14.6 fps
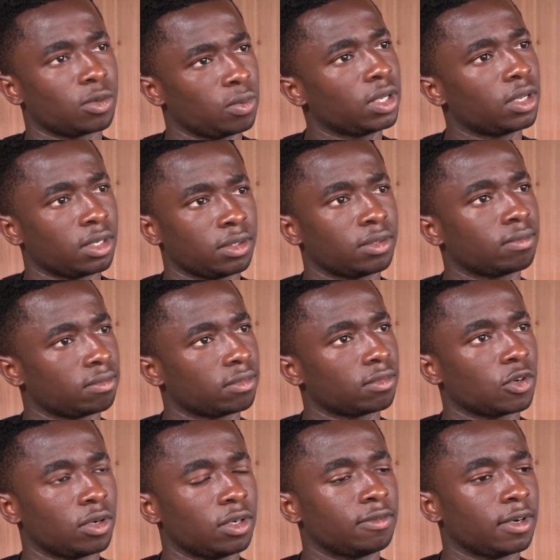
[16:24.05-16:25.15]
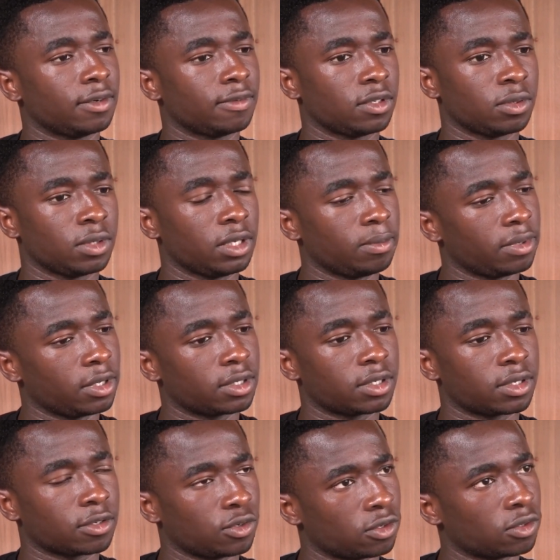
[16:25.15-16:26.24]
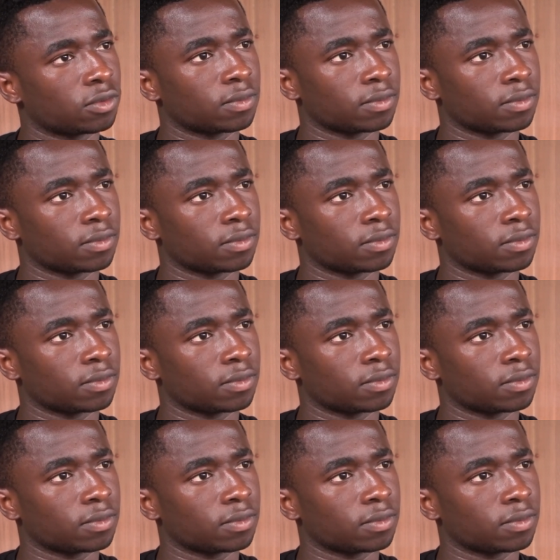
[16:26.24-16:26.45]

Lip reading: We can qualify for the Olympics, sure.